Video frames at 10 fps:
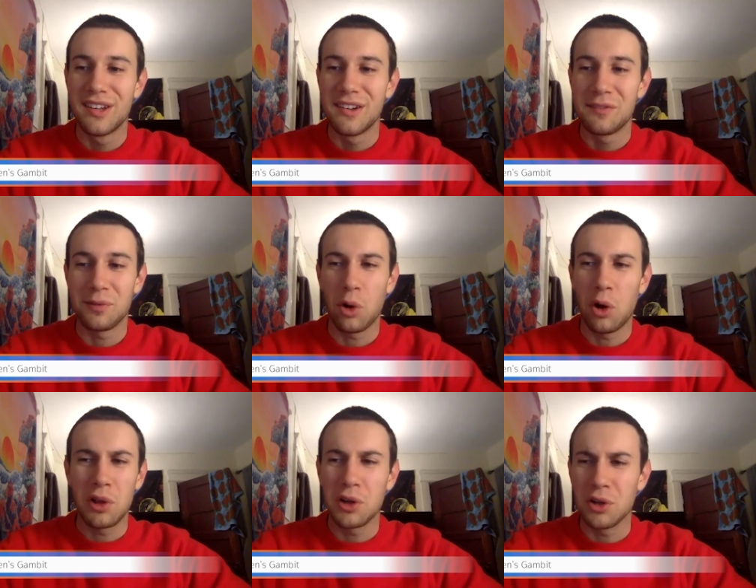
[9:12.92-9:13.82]
for
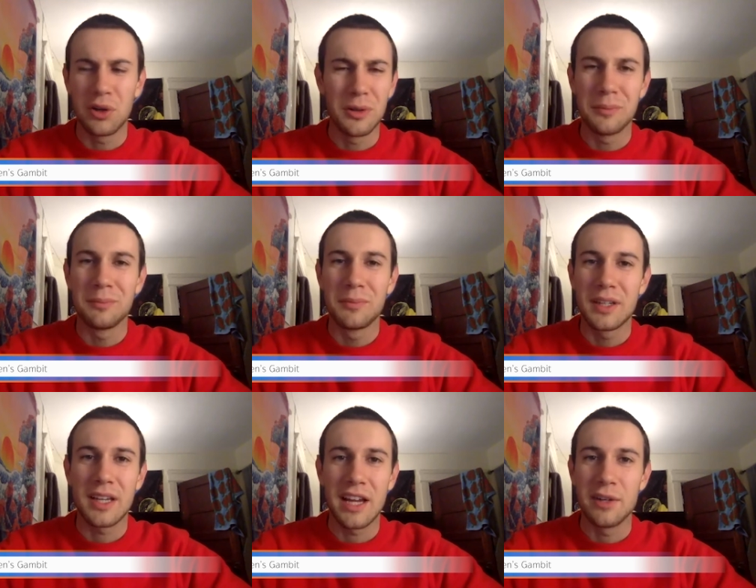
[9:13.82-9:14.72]
all her
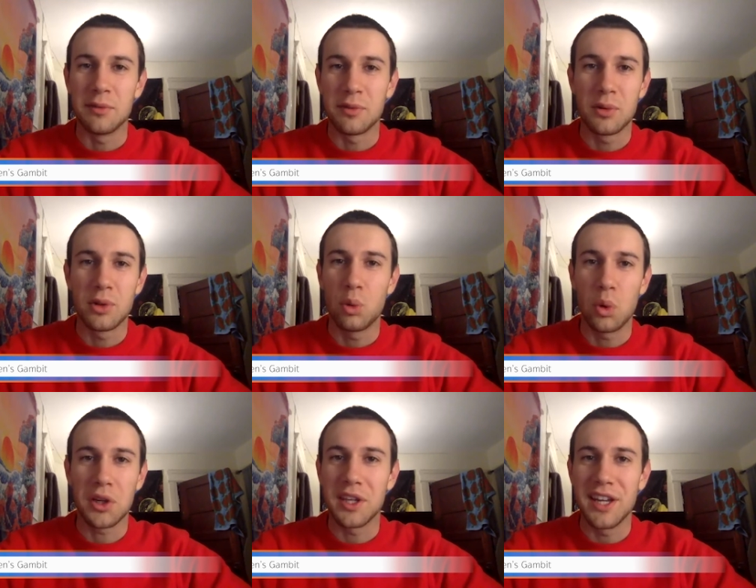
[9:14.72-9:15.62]
kind of
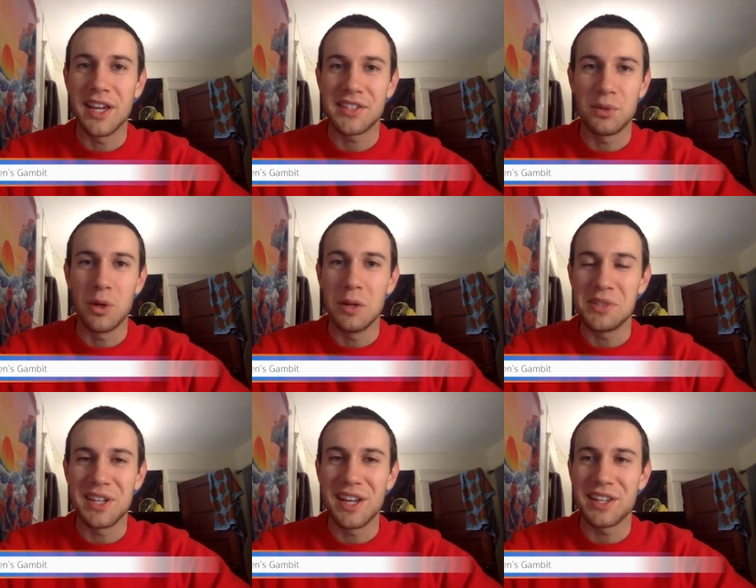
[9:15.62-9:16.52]
quirkiness and
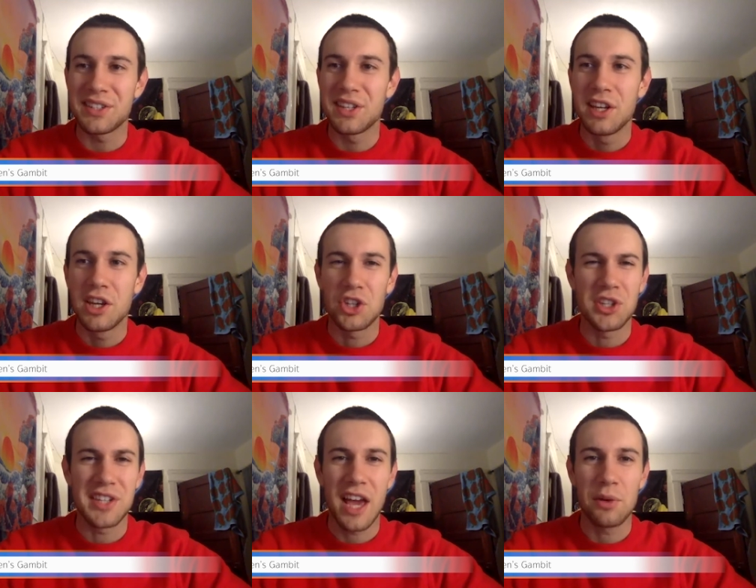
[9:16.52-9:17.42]
whimsiness,
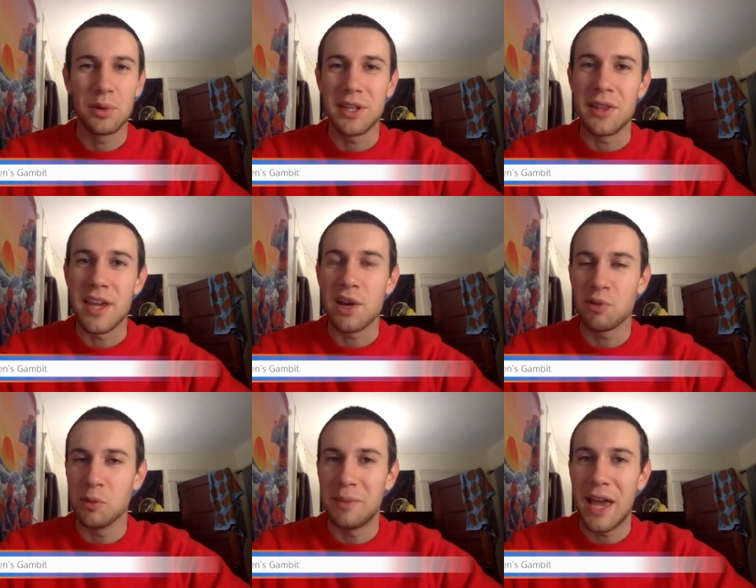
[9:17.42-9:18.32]
she's not really there
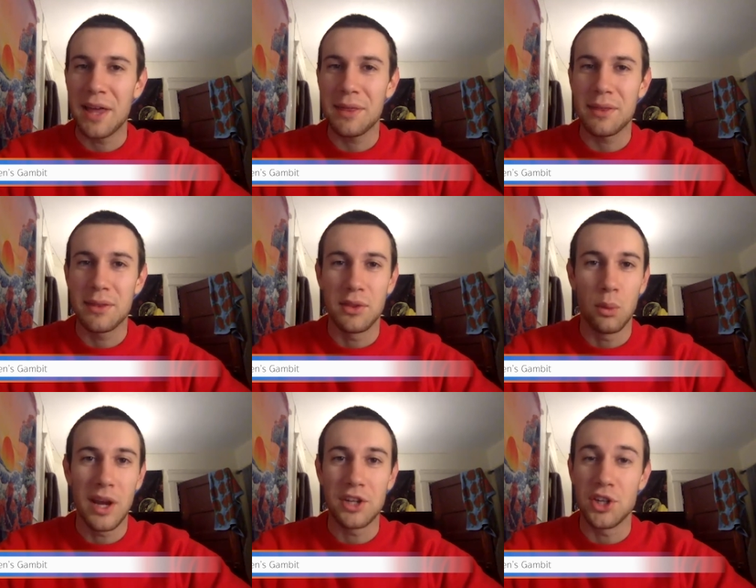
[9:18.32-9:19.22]
for Beth the
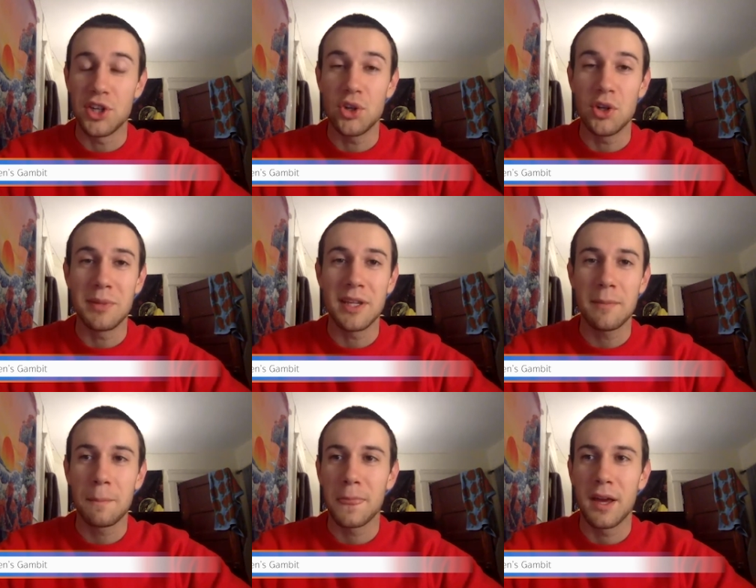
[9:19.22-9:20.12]
way she should be.